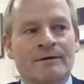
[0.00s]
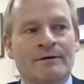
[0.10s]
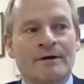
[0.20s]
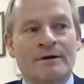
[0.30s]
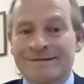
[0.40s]

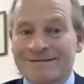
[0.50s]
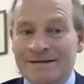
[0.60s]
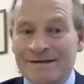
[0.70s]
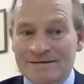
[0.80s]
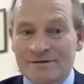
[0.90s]
the couples
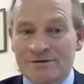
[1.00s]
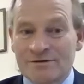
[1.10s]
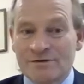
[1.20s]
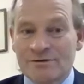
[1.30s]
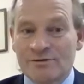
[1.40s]
listen
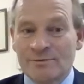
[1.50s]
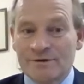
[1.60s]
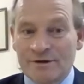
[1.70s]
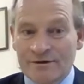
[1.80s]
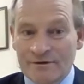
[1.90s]
to
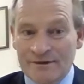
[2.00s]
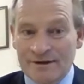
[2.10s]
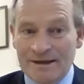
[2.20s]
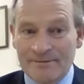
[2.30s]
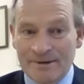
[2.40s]
each other a
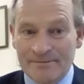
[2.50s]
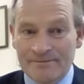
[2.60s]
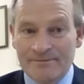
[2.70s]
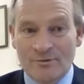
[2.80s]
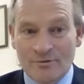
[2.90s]
little bit
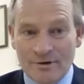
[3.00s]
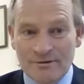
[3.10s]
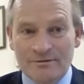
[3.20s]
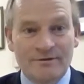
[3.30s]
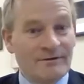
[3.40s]

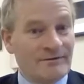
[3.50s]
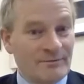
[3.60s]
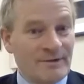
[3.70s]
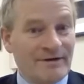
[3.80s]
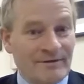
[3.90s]
more. In
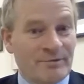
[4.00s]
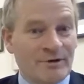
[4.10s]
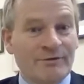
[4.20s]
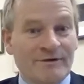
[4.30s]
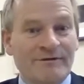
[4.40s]
some ways, the
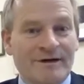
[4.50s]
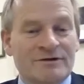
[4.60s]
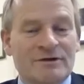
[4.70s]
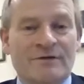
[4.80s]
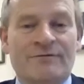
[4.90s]
process
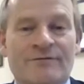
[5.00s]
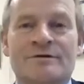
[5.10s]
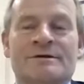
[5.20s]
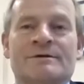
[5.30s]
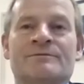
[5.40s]
actually
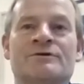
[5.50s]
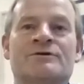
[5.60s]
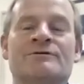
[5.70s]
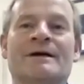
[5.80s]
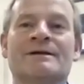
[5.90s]
forces them to
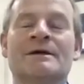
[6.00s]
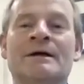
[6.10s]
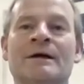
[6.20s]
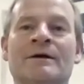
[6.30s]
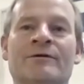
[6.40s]
do that.
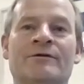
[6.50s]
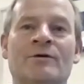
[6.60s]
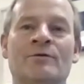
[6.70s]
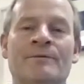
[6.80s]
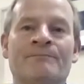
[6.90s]

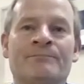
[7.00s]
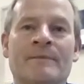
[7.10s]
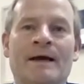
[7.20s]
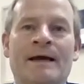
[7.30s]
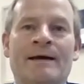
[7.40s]
So
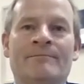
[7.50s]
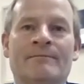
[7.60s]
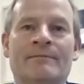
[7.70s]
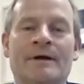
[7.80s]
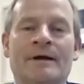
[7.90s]

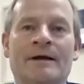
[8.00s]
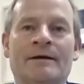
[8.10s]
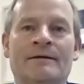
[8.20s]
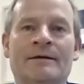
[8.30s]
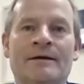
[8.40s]

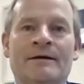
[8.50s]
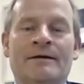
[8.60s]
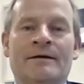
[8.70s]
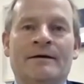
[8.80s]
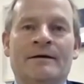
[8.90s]

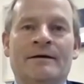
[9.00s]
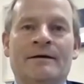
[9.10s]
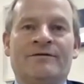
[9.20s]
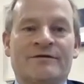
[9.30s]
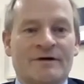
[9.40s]

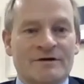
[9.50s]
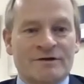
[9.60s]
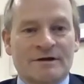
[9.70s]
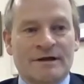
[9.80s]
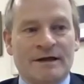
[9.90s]
it
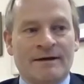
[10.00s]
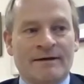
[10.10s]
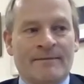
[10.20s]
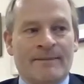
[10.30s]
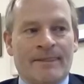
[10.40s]
certainly
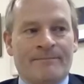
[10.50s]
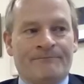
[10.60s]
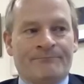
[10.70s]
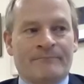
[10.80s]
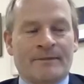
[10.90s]

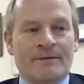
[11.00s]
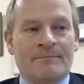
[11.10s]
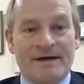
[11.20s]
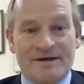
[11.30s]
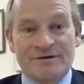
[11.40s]

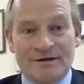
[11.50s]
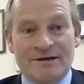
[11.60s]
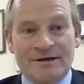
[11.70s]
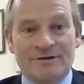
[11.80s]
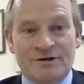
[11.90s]
better
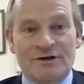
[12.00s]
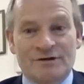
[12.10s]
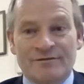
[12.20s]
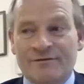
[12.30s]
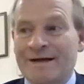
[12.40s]
than the
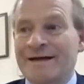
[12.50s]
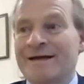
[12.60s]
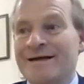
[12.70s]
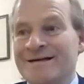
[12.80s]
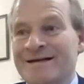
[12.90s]
alternative.
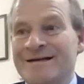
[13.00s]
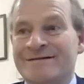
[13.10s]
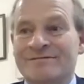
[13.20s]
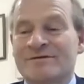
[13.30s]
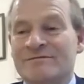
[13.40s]
It
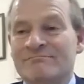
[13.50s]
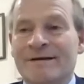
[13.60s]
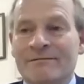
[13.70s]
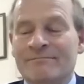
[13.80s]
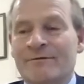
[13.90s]

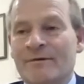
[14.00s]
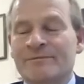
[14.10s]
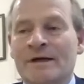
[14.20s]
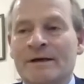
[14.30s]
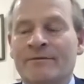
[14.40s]

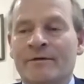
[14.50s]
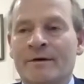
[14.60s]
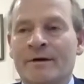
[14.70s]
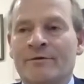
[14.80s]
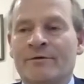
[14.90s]
sometimes,
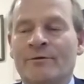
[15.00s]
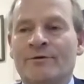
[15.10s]
so